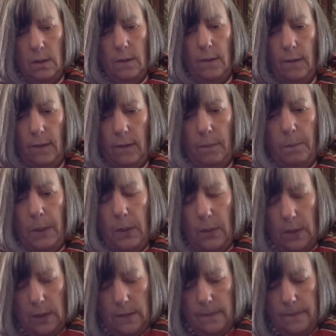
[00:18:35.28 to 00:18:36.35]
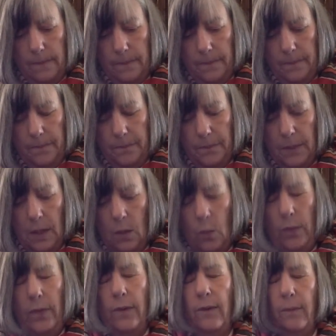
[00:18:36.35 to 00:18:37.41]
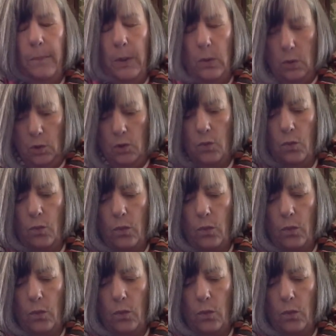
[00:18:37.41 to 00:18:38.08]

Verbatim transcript: spirit, with the spiritual